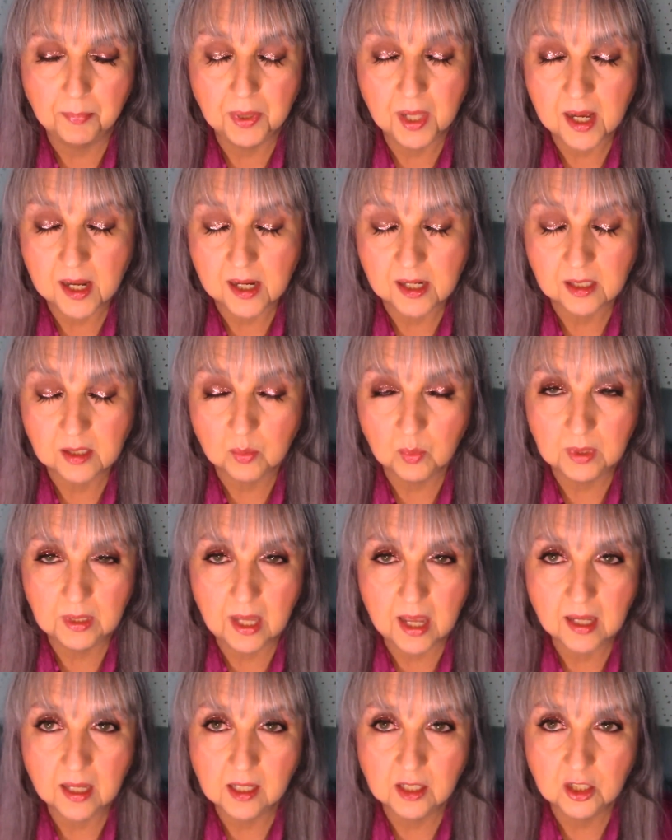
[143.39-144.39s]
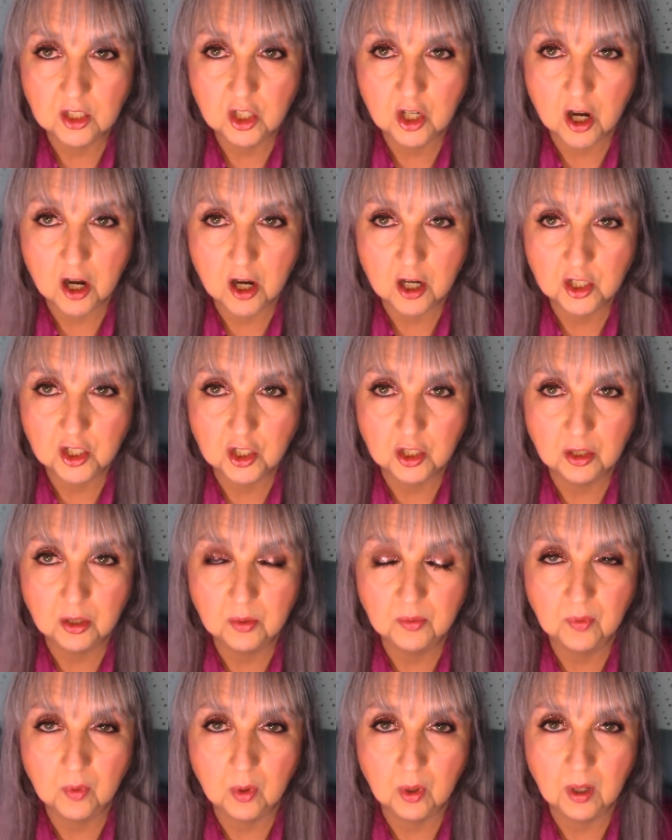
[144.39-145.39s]
Plus, when they can charge you
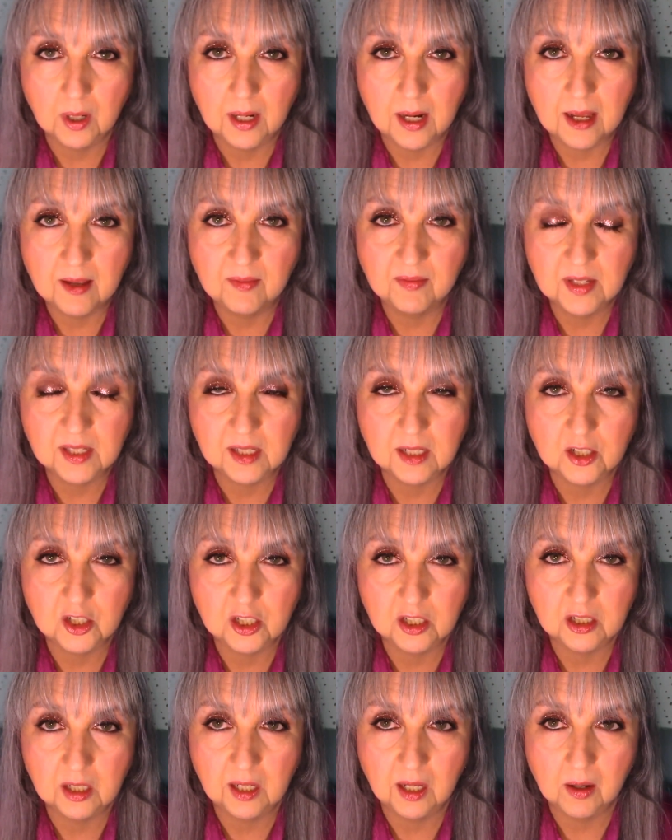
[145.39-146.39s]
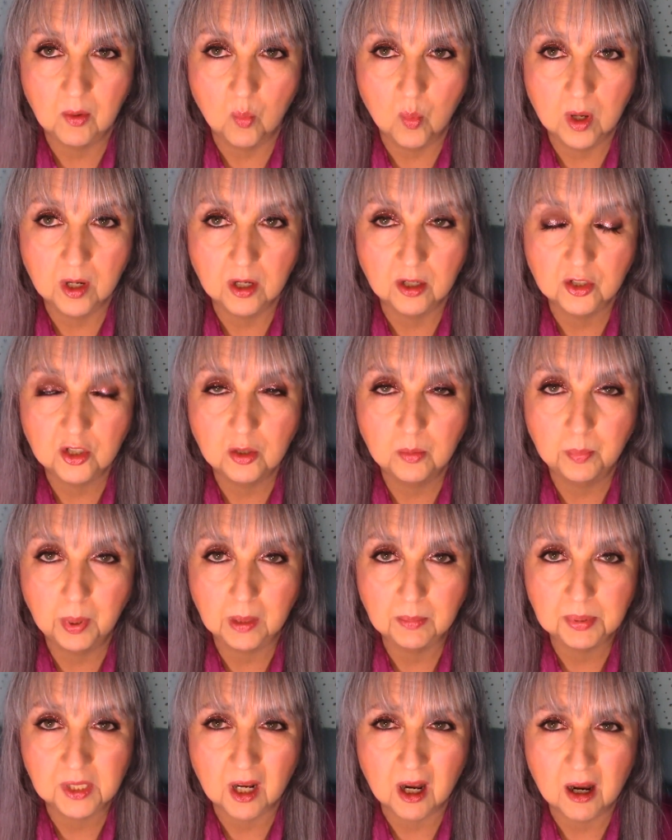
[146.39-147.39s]
for a visit just to get 1 or 2
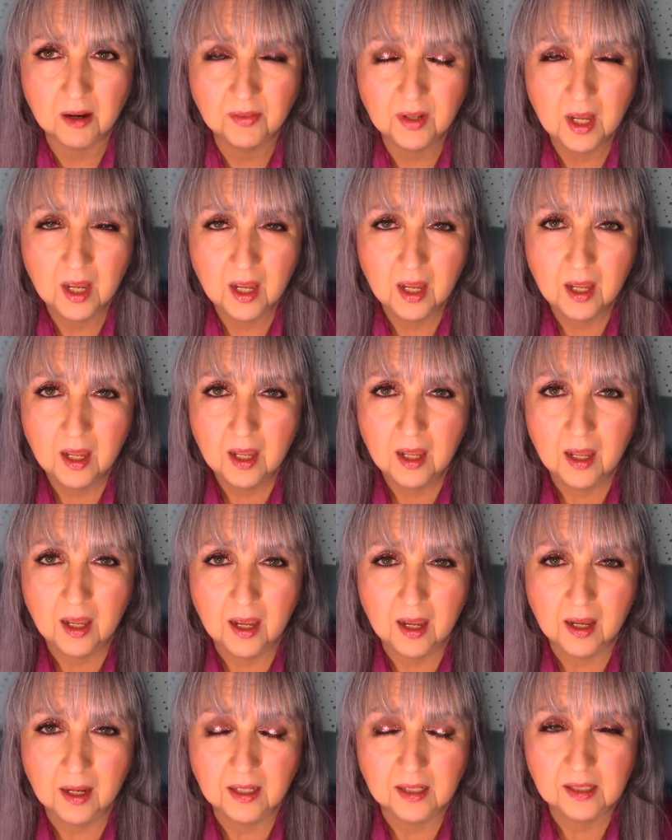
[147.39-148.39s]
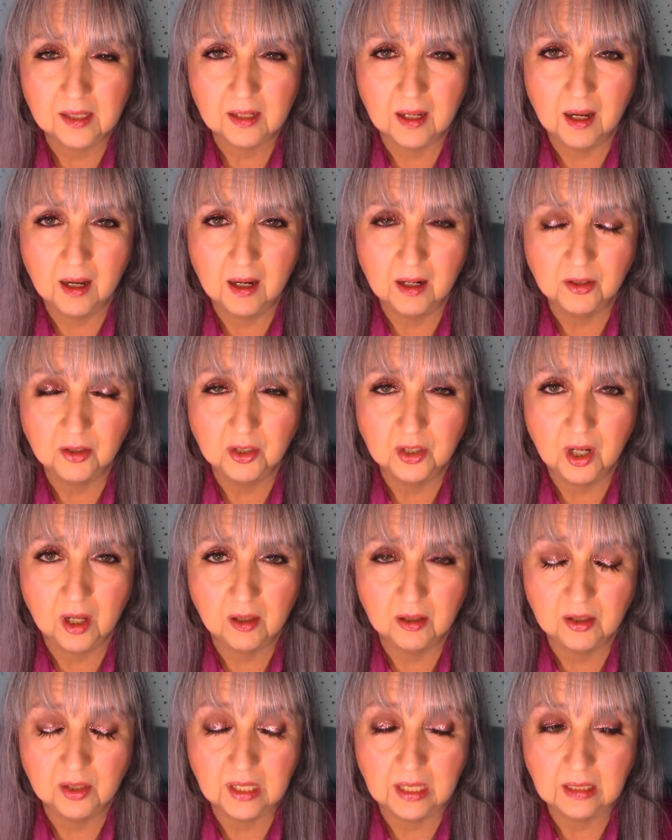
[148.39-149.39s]
bumps off, and it's
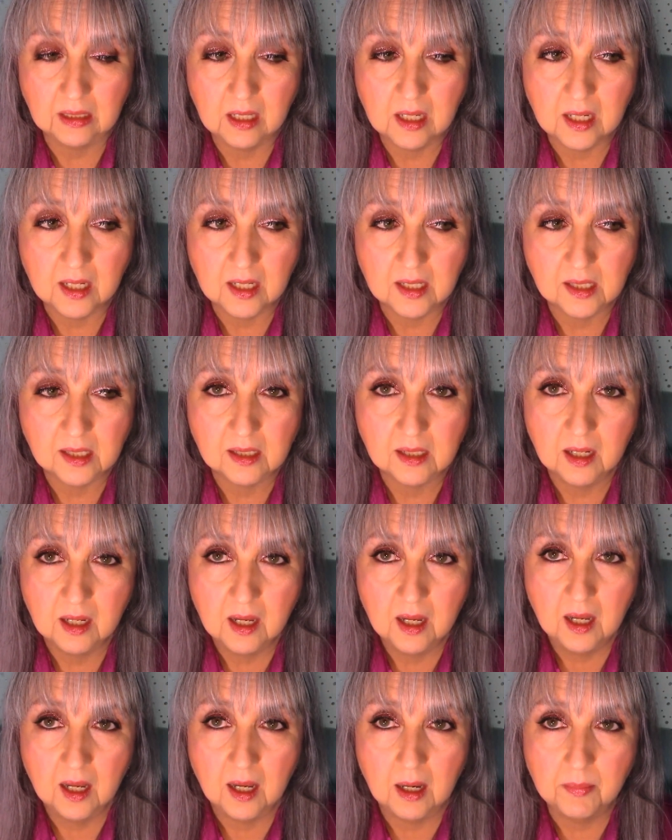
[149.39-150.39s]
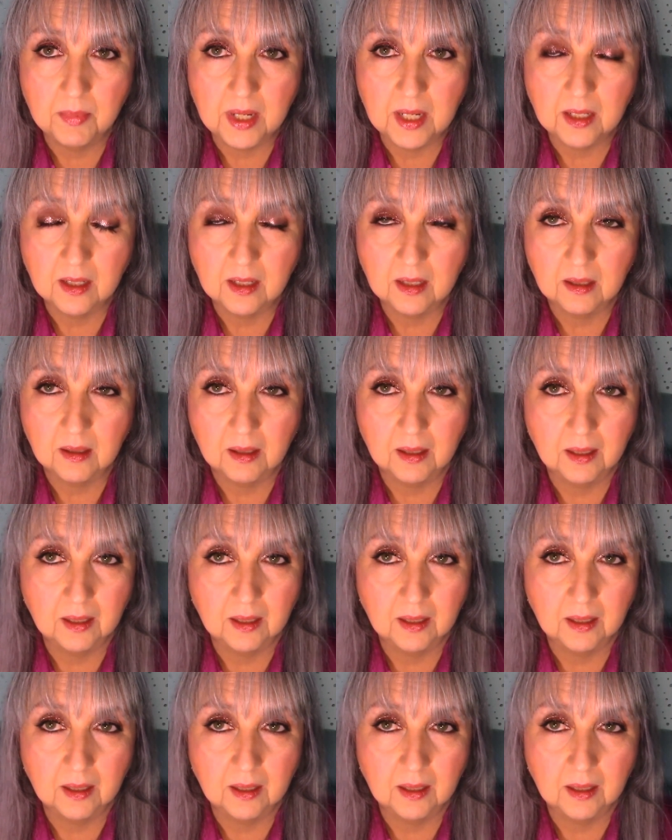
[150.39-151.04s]
$100 at least, I mean,